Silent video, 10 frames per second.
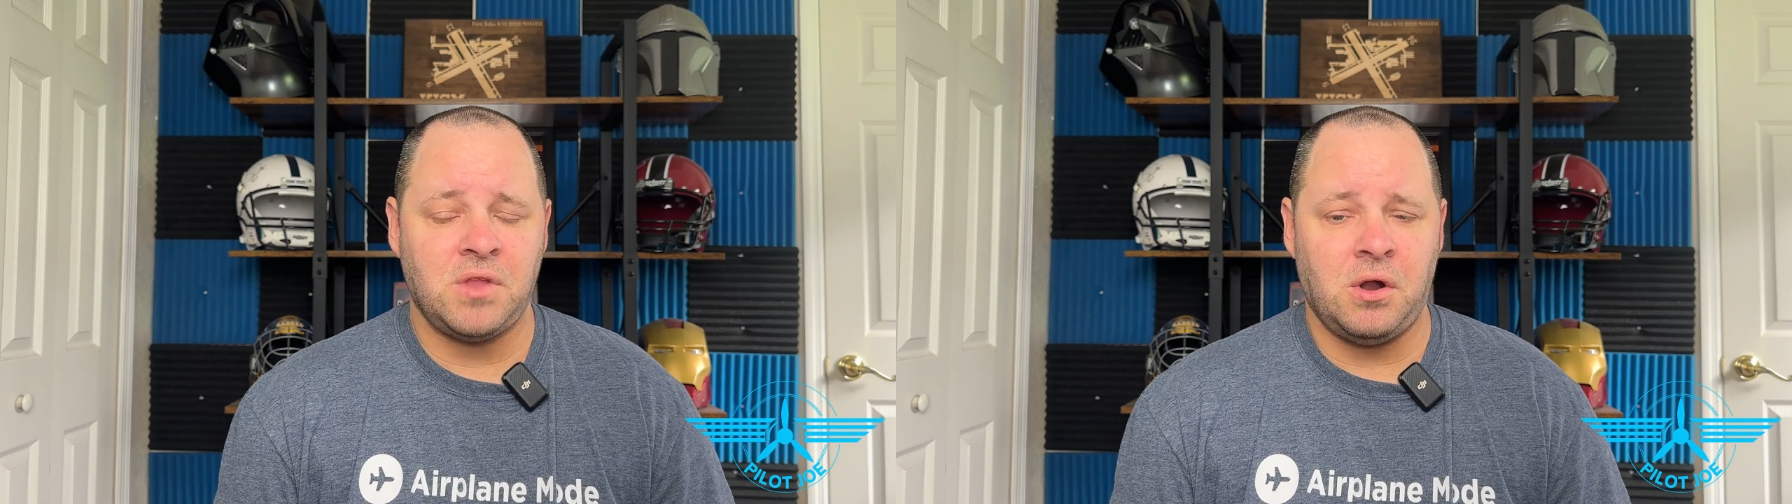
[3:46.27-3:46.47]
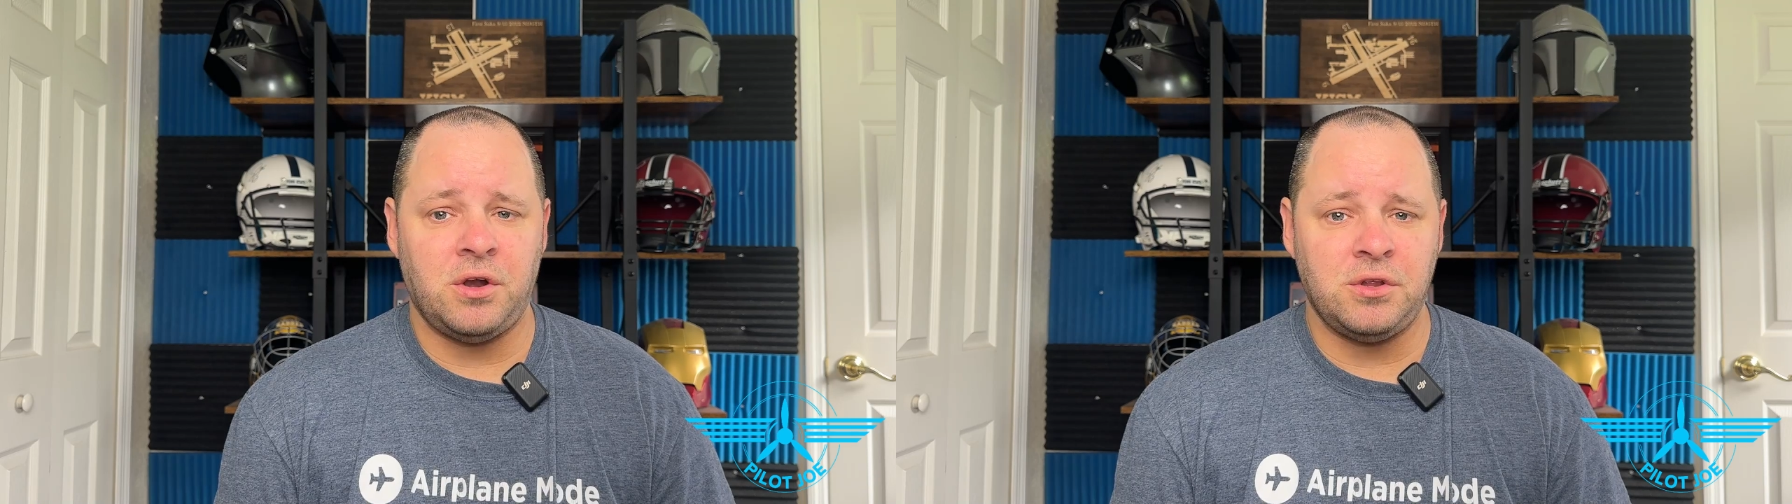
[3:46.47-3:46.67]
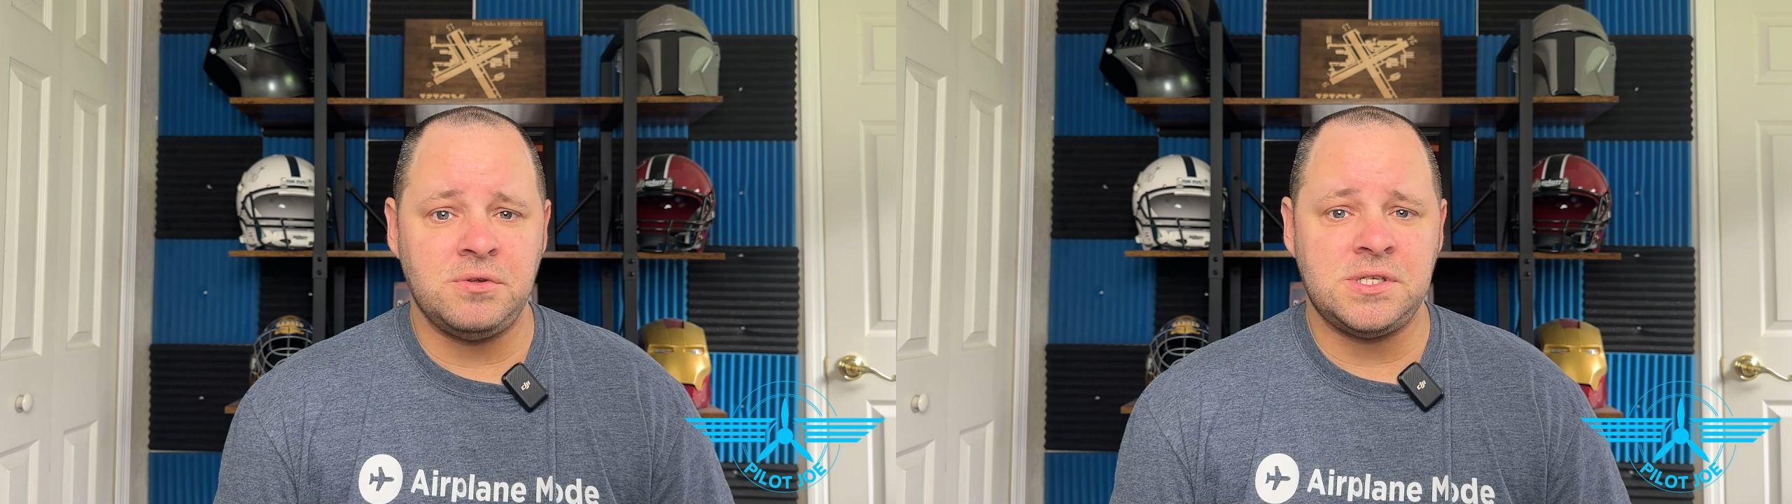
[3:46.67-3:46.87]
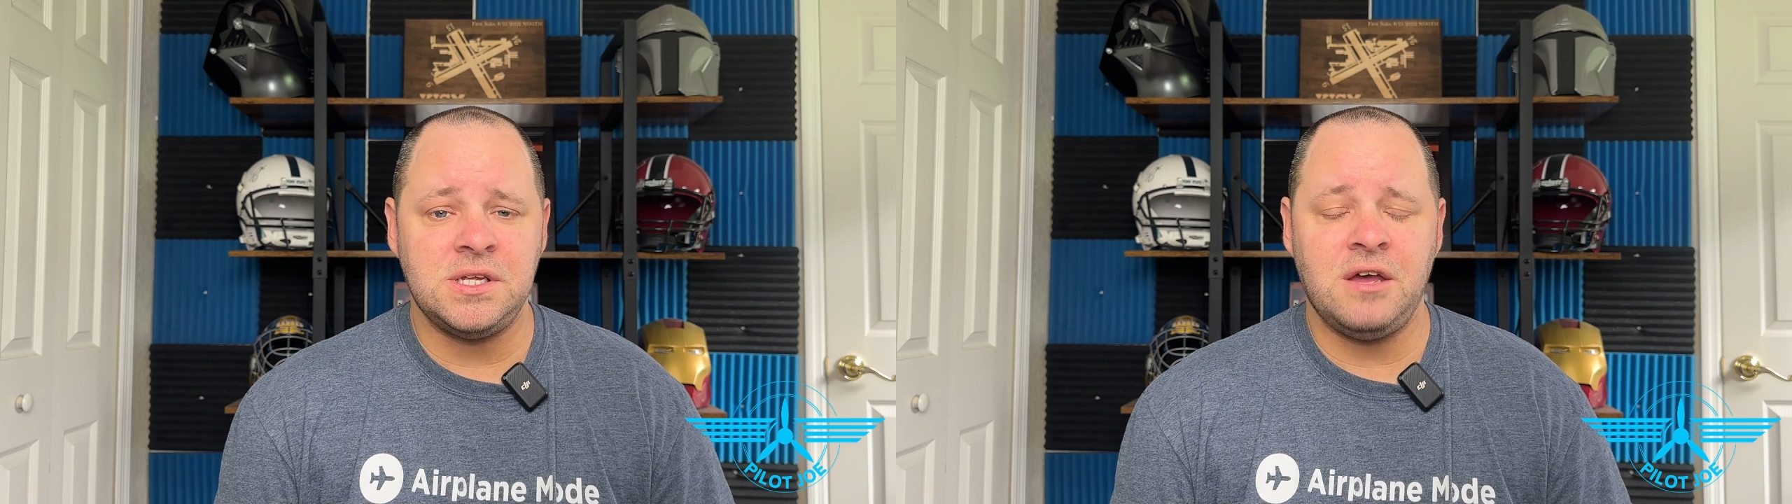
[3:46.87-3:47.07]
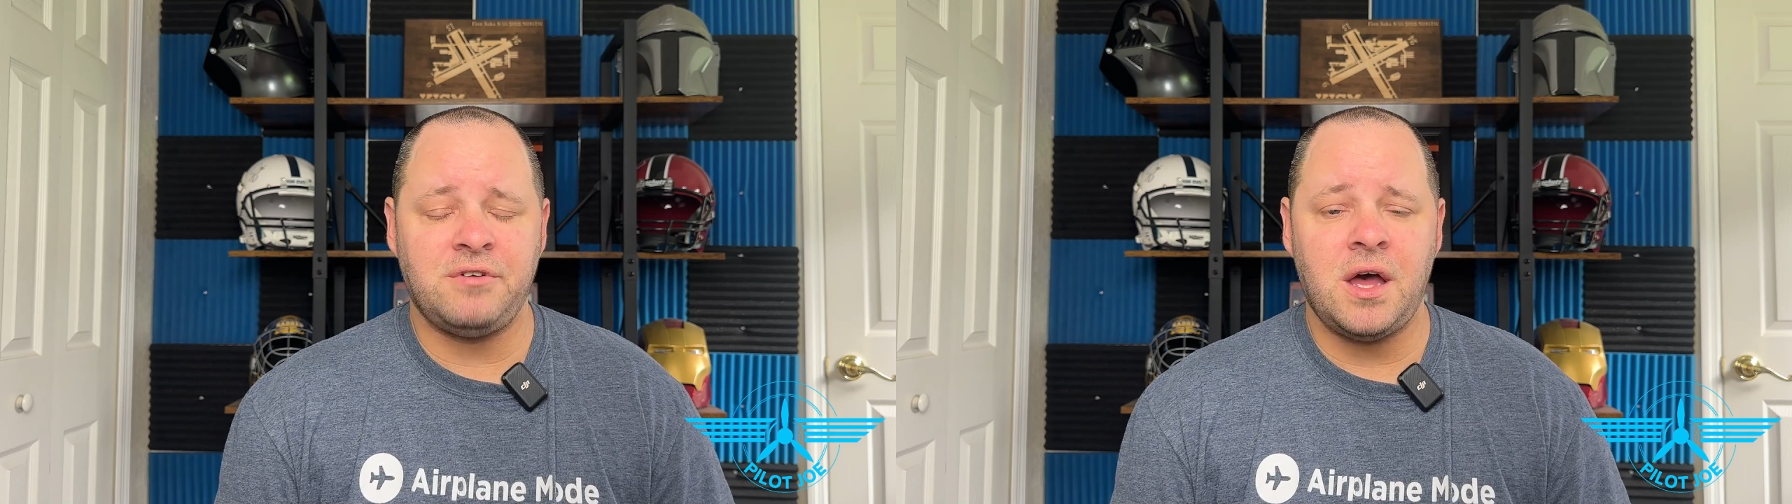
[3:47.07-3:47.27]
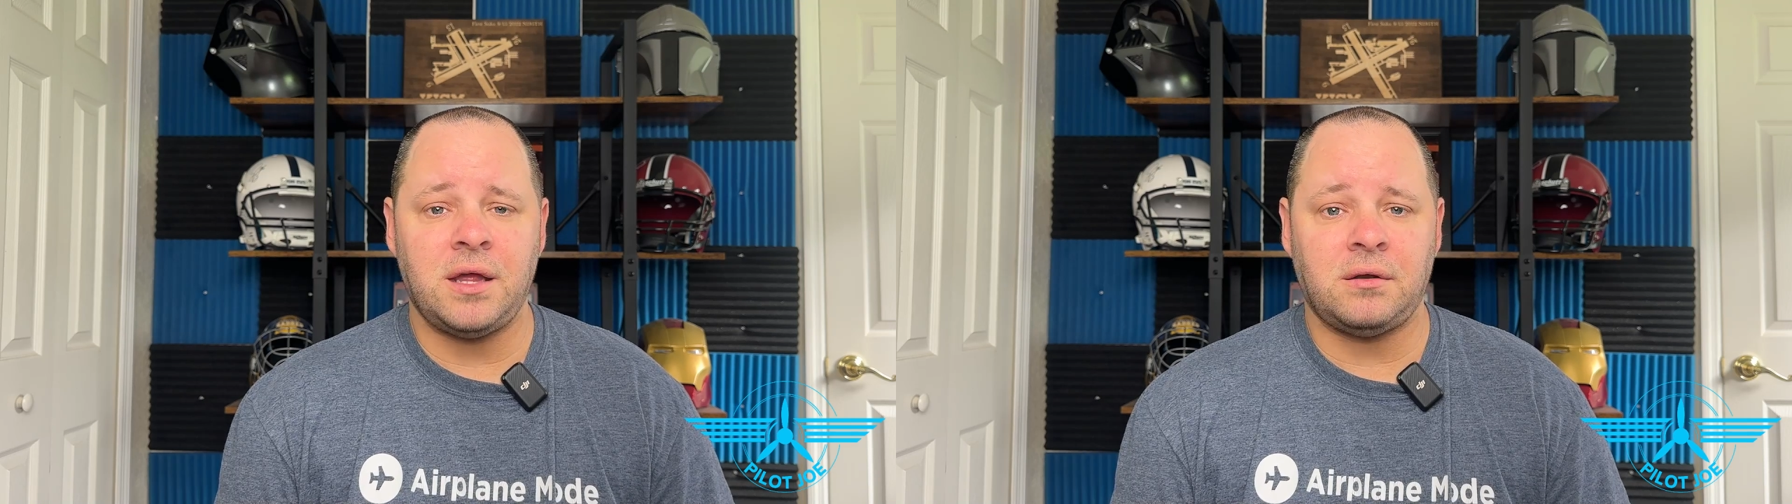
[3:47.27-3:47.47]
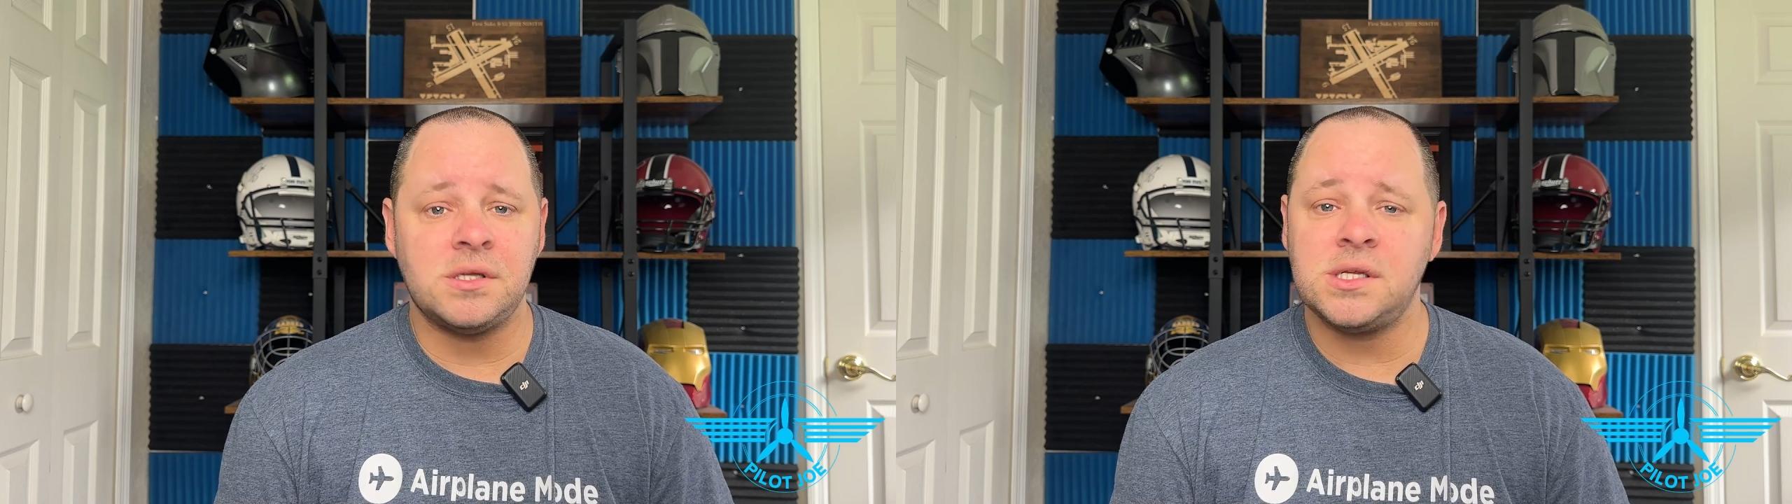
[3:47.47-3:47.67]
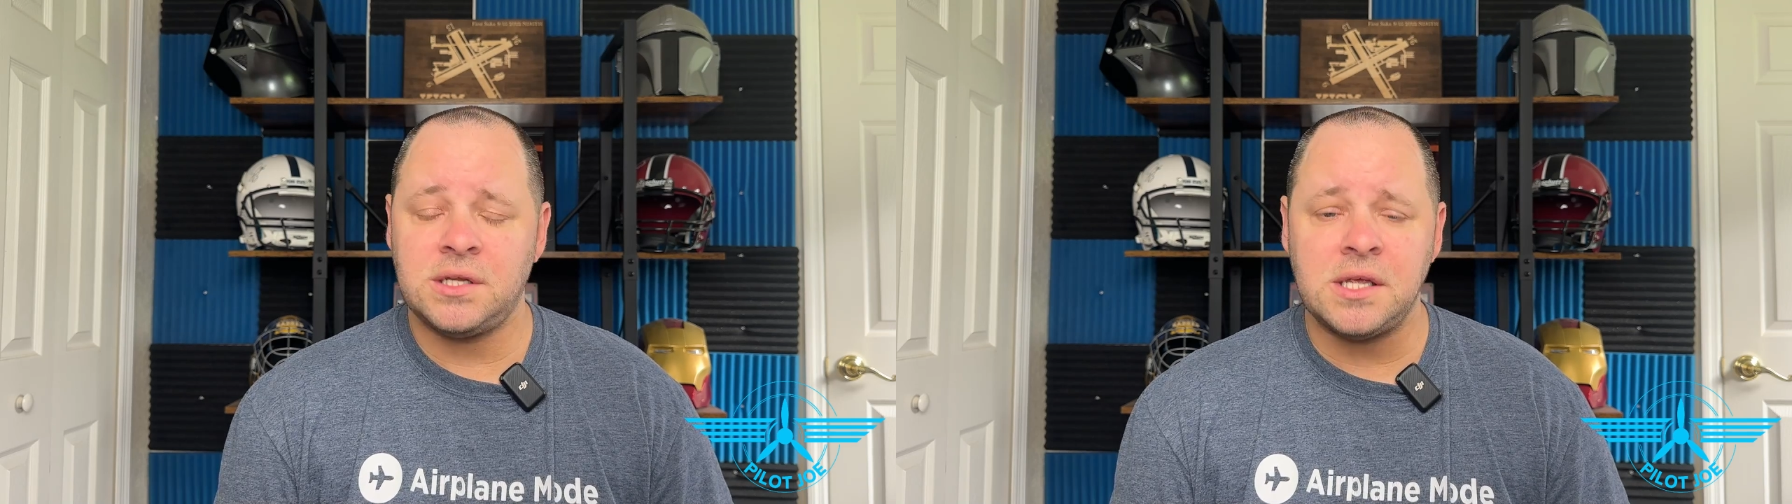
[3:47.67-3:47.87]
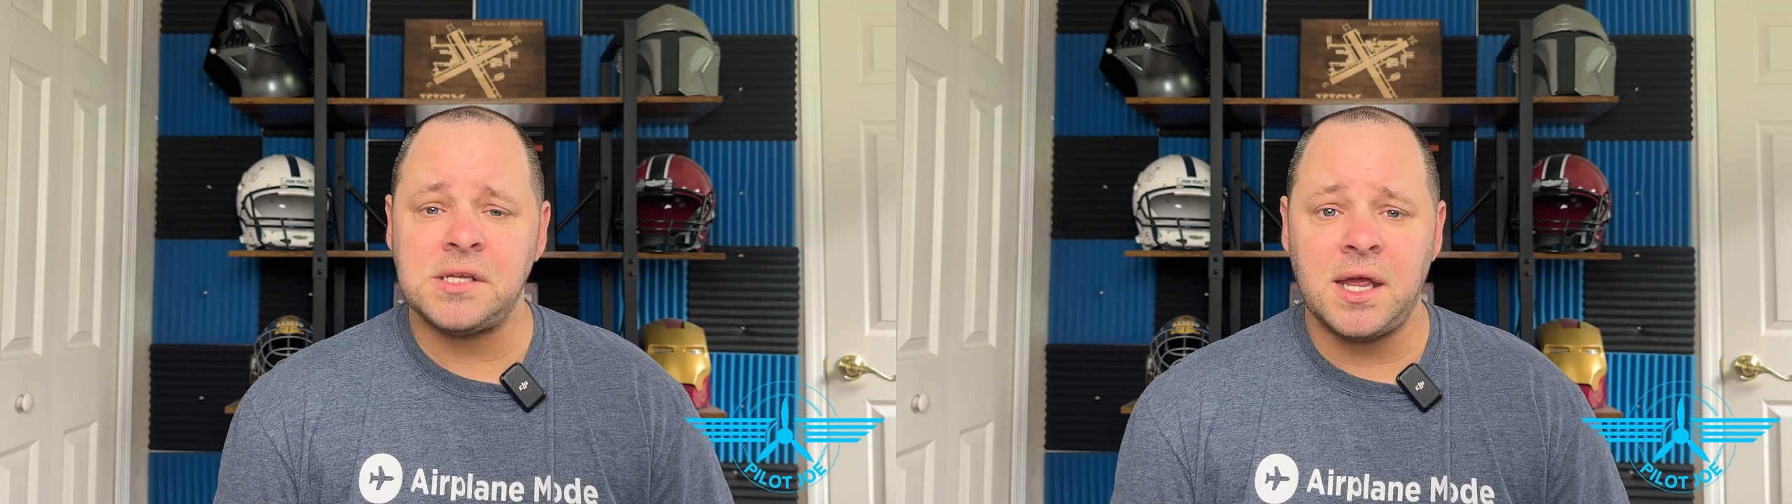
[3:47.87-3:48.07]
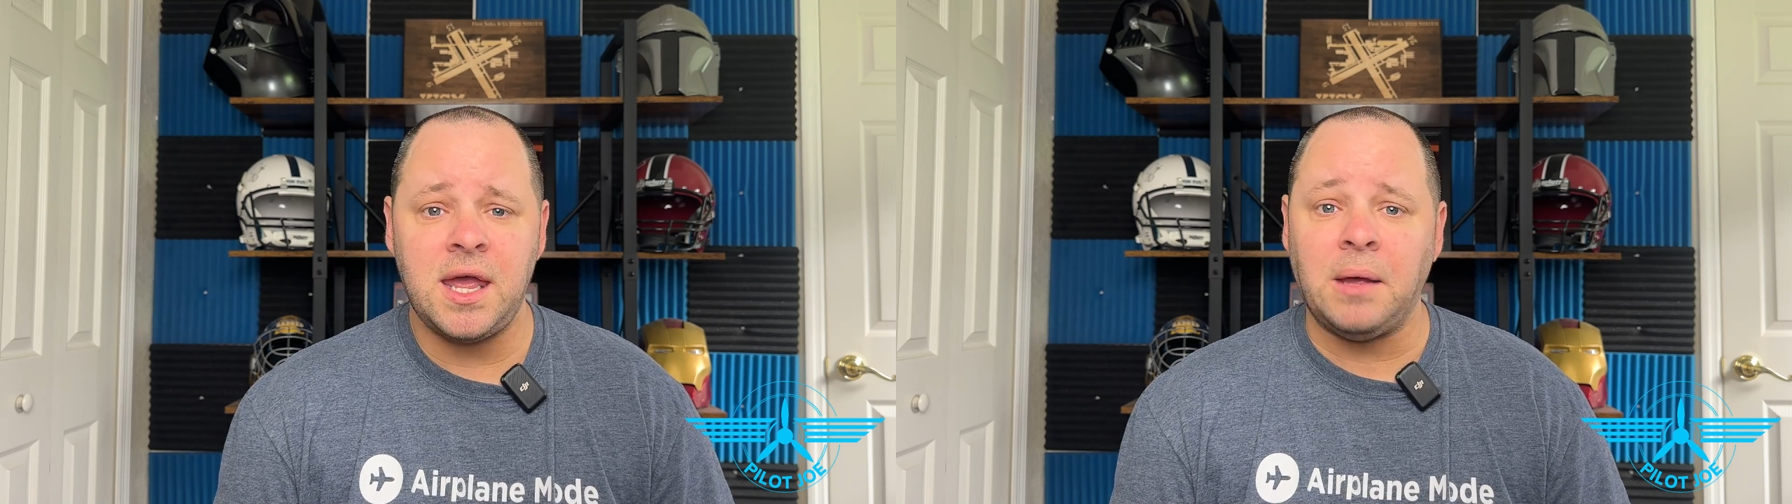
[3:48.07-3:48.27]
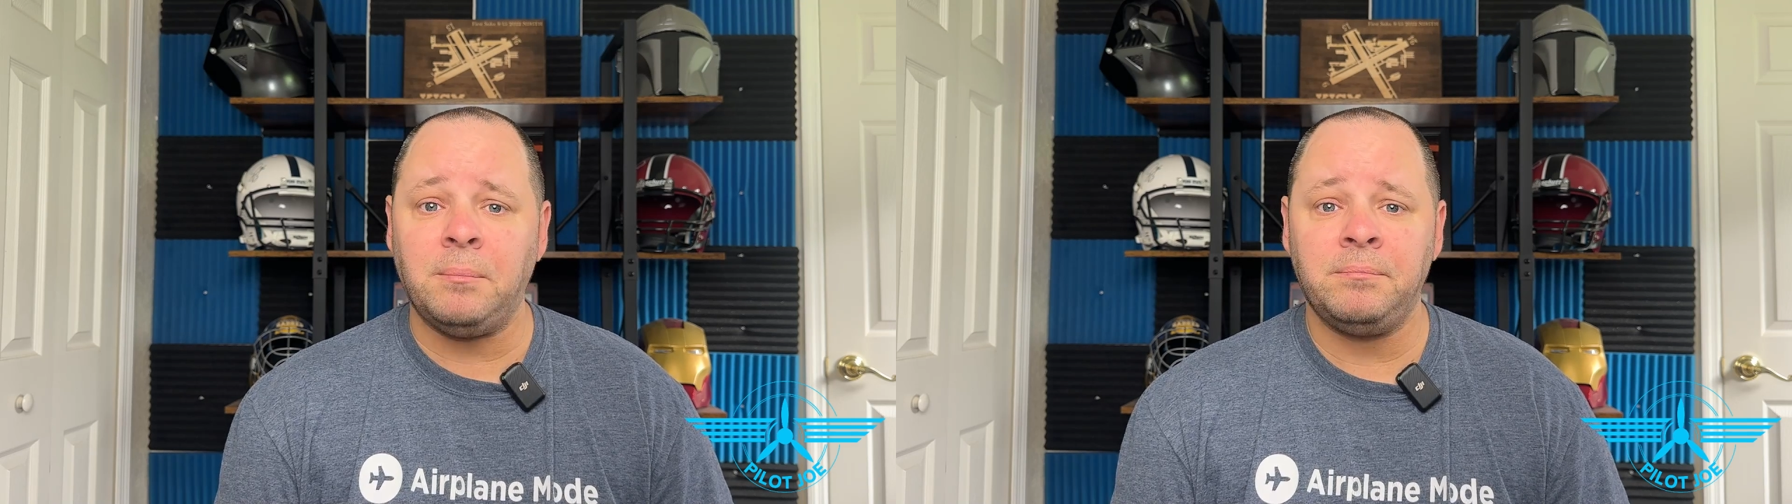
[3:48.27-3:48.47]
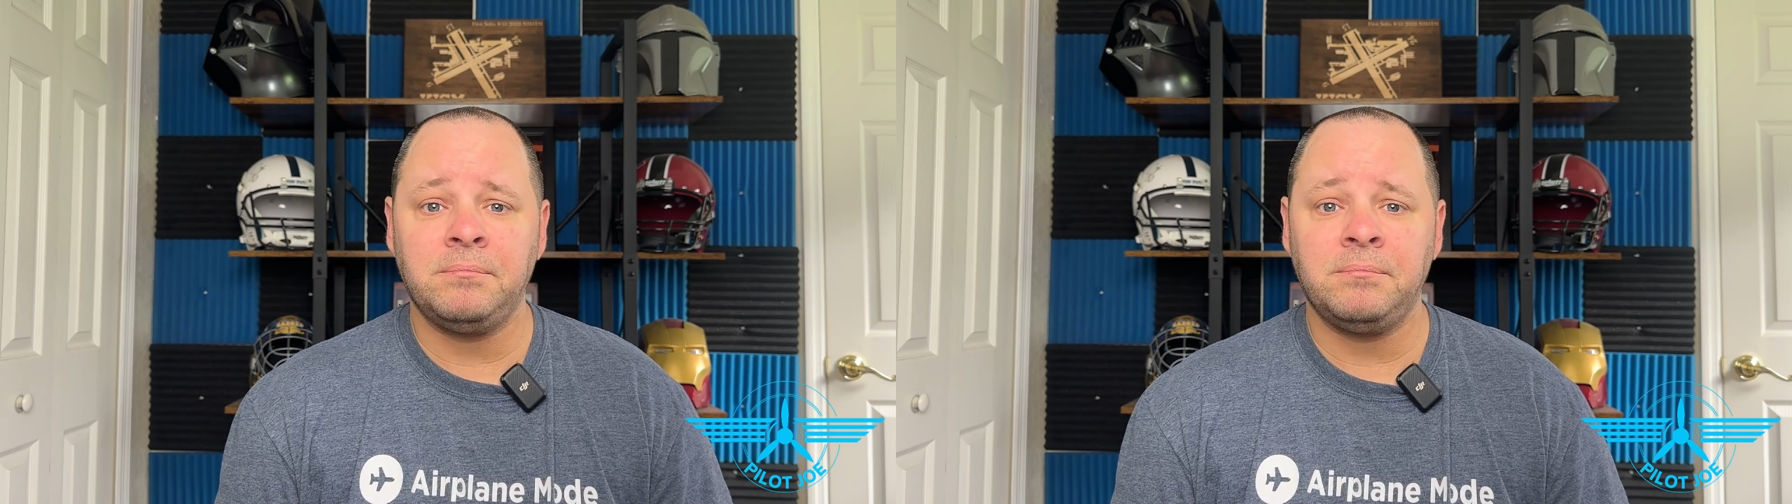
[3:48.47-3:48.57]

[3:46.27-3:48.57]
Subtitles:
"Are you a CFI?" And I said, "Yes, I am."